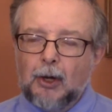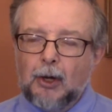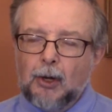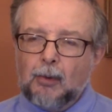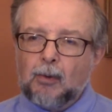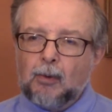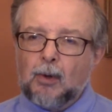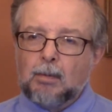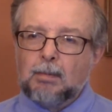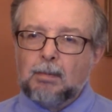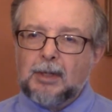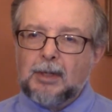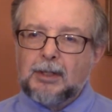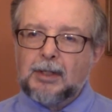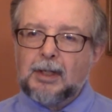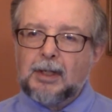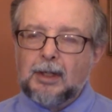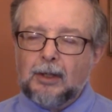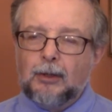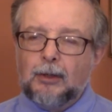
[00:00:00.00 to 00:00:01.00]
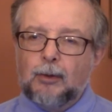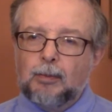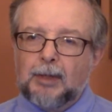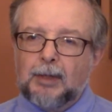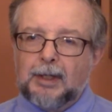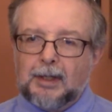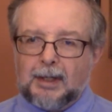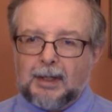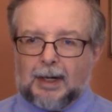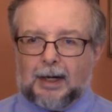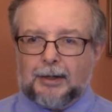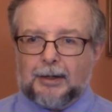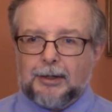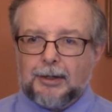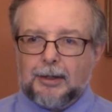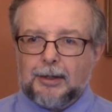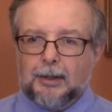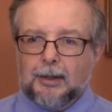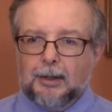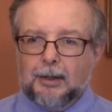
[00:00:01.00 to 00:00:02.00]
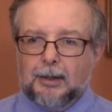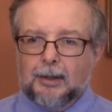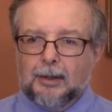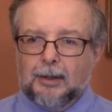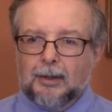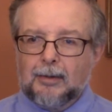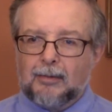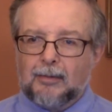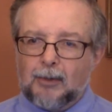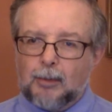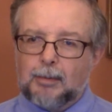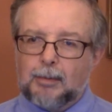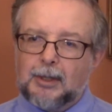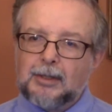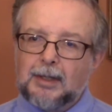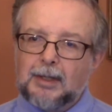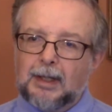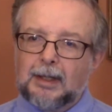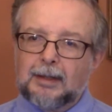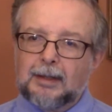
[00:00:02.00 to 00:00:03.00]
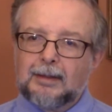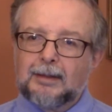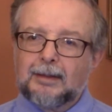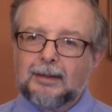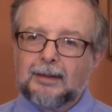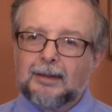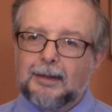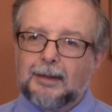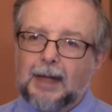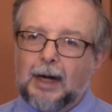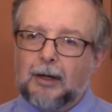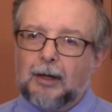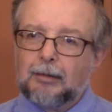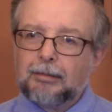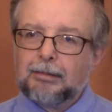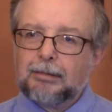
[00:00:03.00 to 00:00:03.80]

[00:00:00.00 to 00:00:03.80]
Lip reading: We're missing human touch. We're missing love.